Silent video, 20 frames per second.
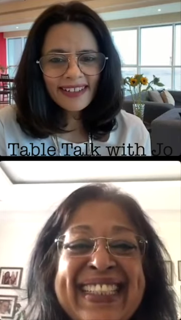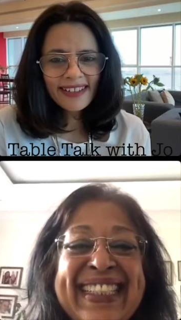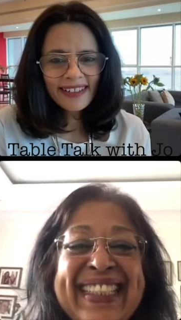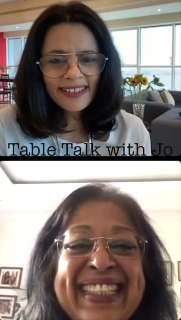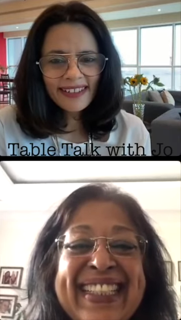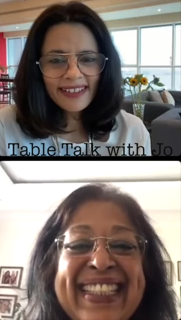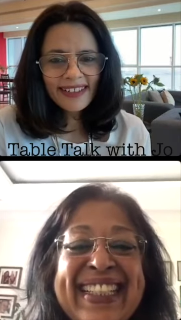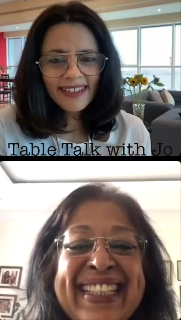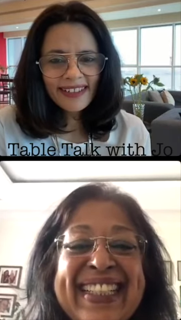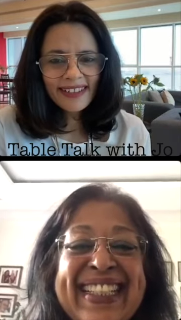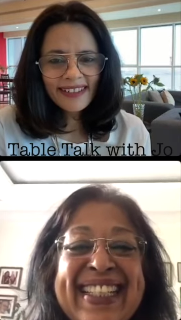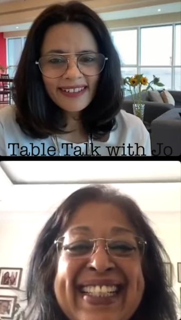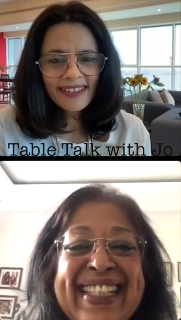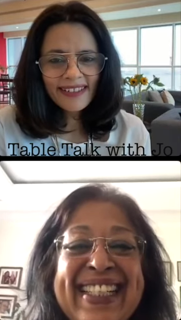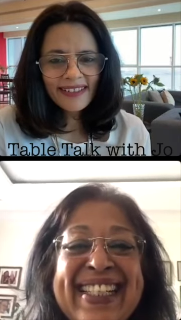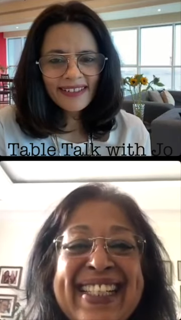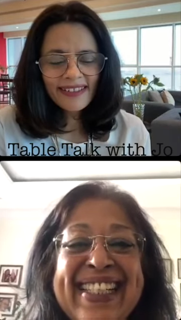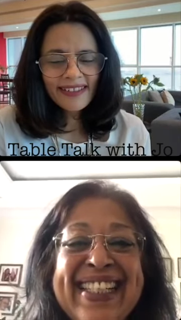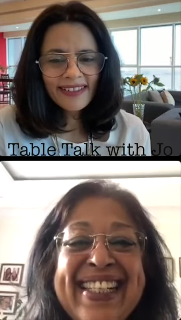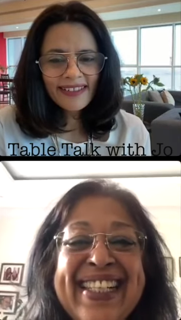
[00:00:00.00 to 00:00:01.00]

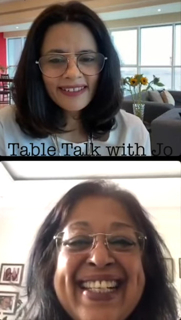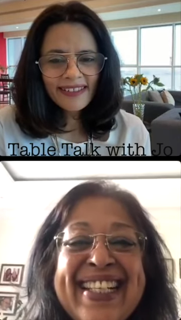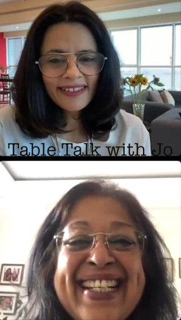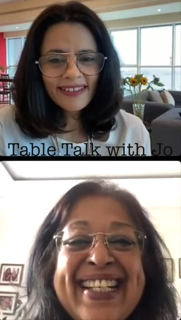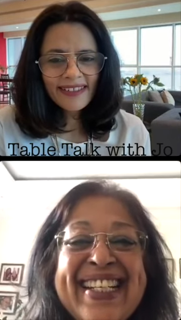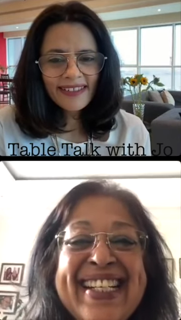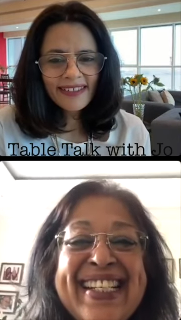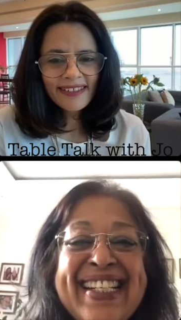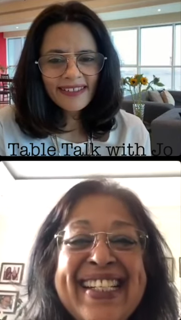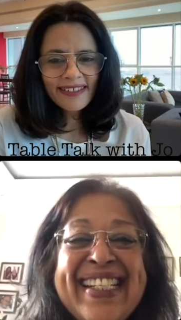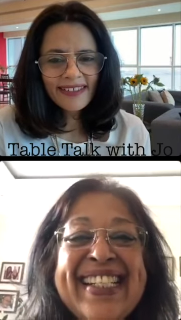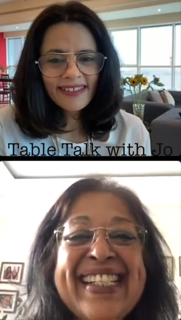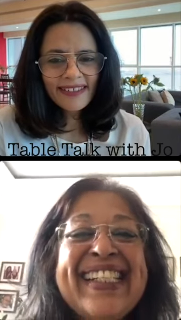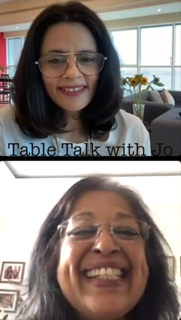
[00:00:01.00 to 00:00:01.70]
(no one is talking)